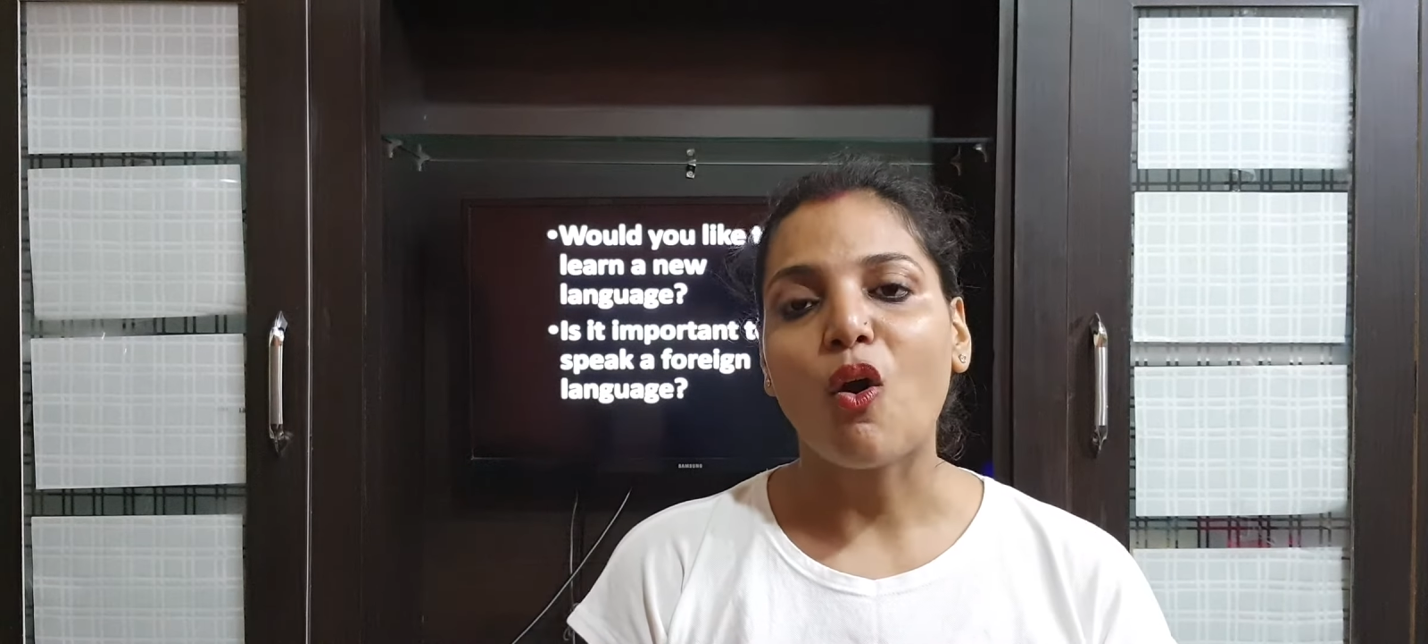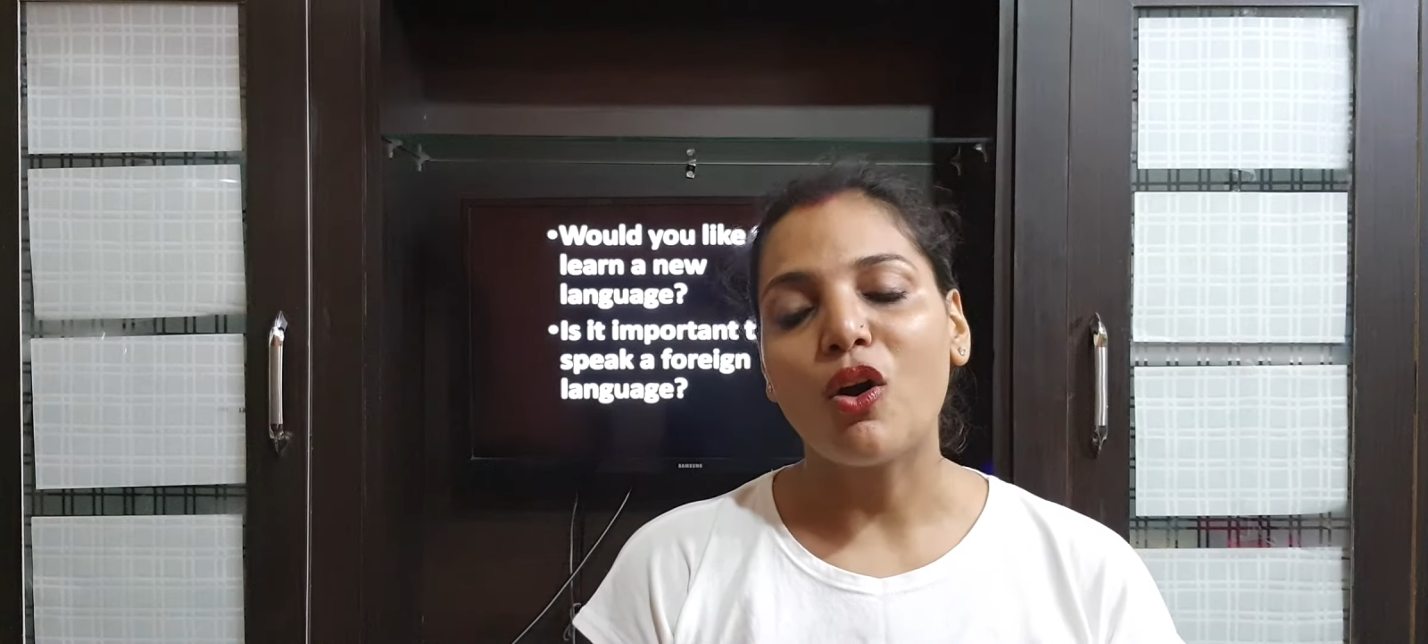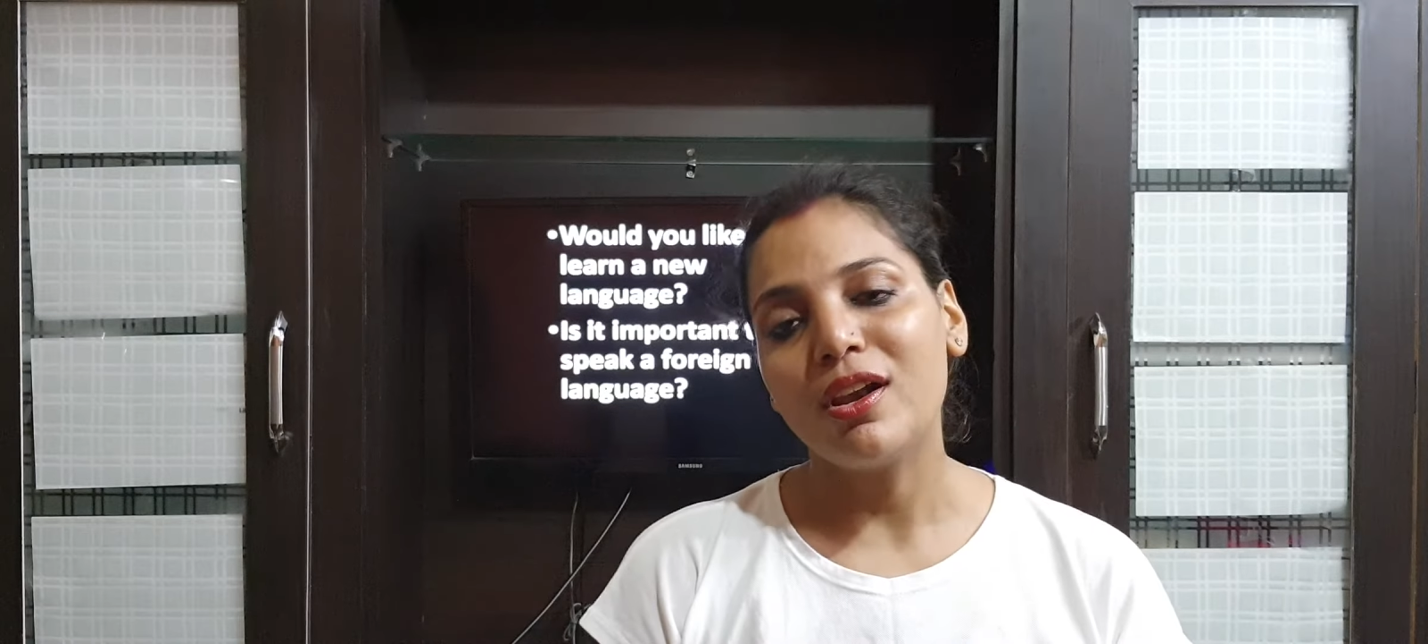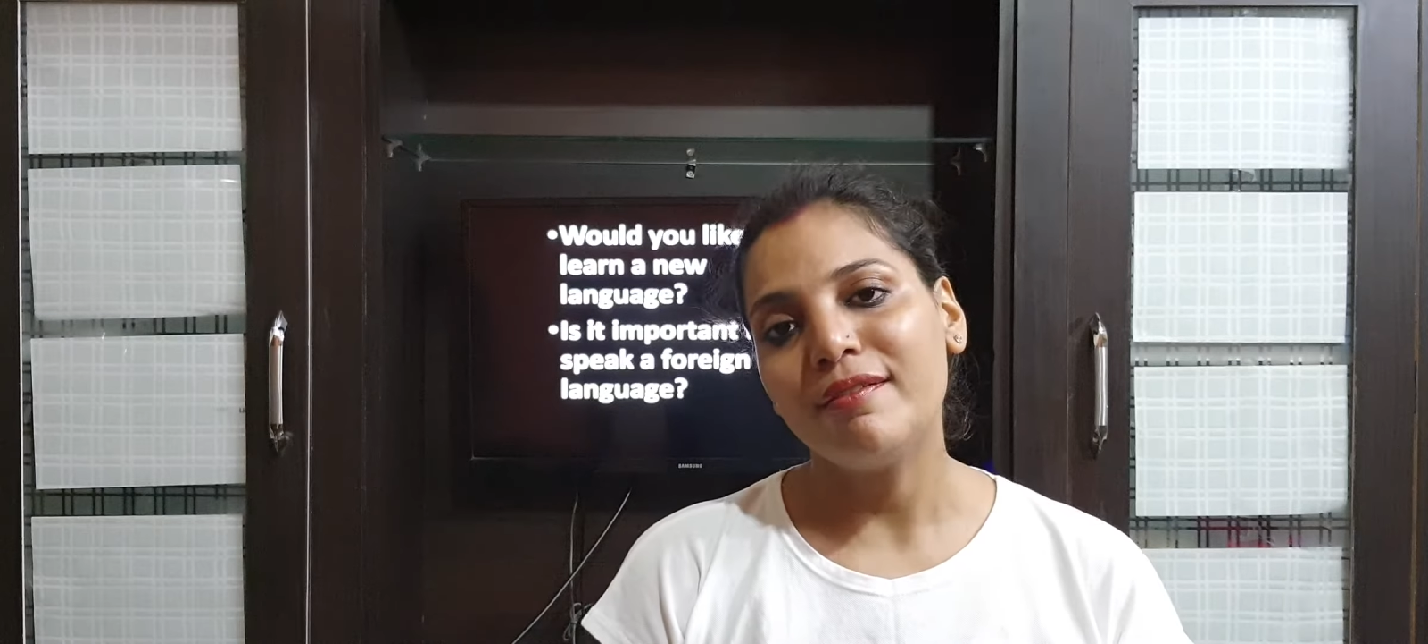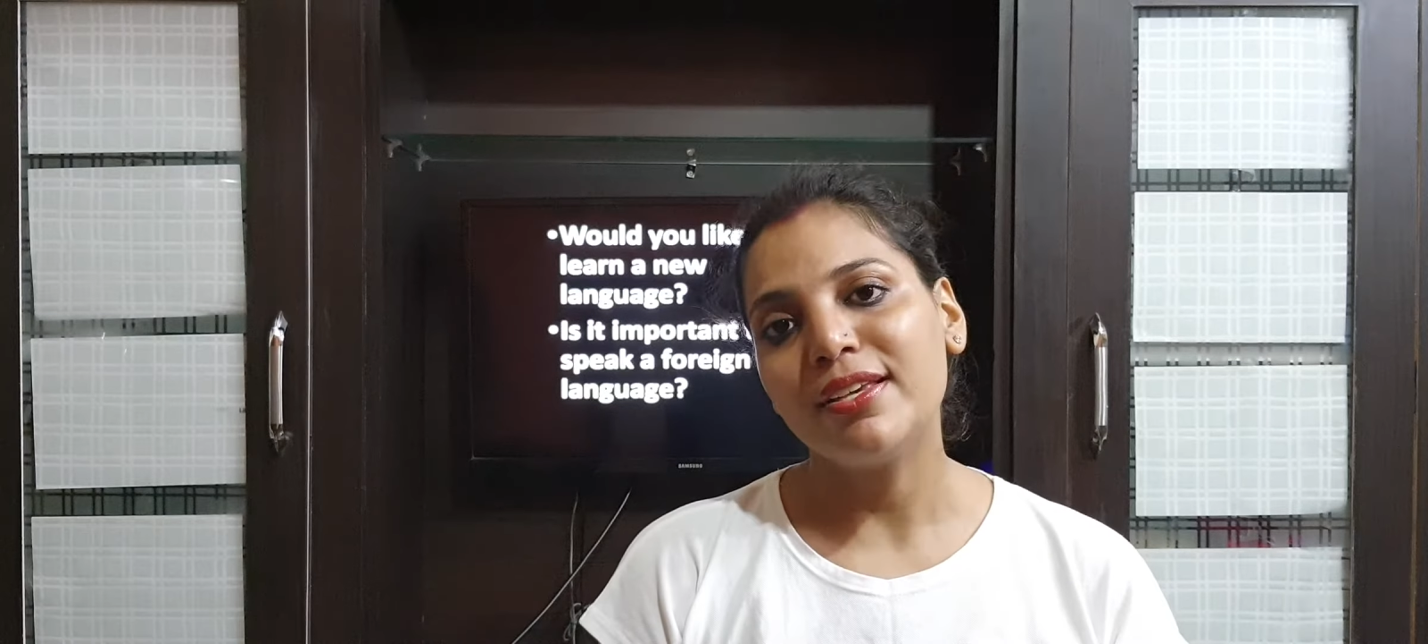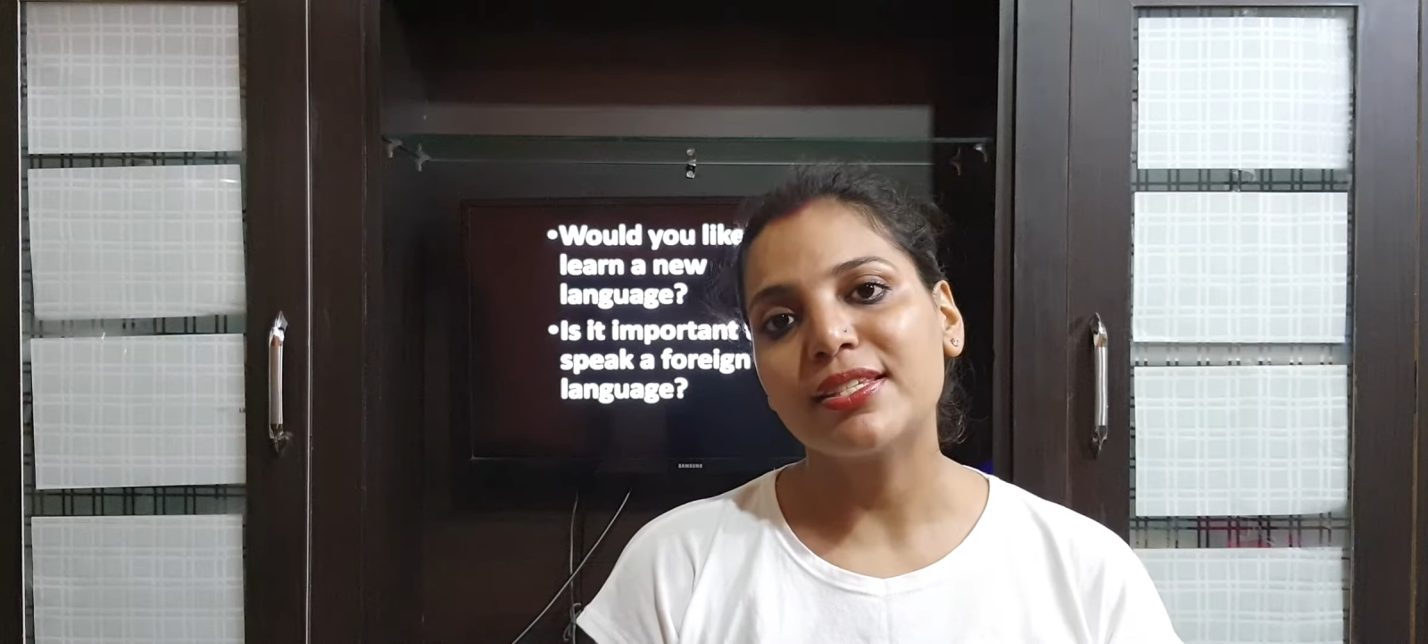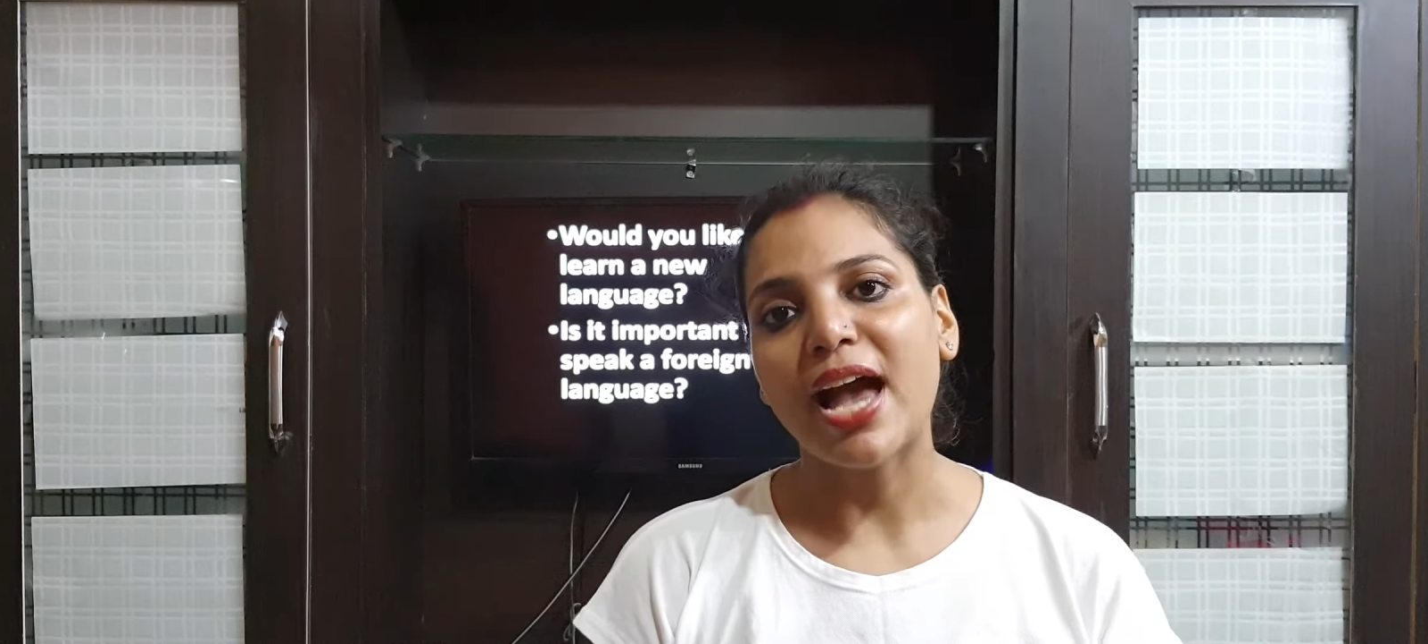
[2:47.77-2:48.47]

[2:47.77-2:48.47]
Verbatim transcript: always